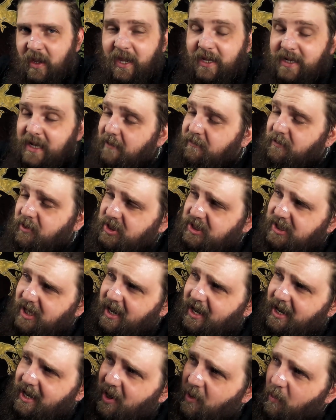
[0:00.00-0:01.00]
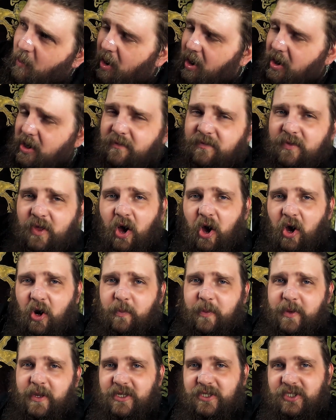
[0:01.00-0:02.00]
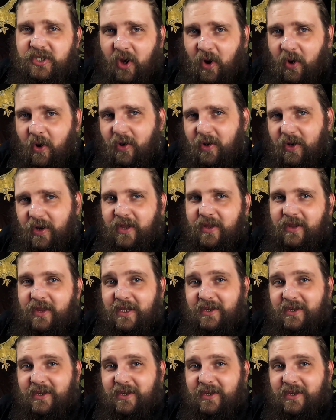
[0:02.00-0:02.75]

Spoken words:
And after slaying one of the harpies on